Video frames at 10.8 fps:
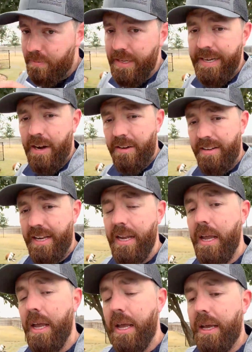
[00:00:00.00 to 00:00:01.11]
guarantee,
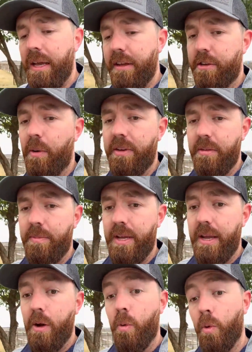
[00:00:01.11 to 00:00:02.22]
is going to
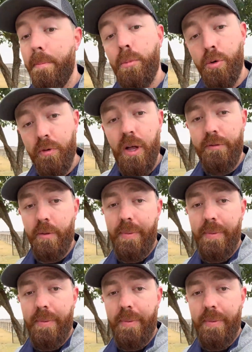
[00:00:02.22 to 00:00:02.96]
be removal of your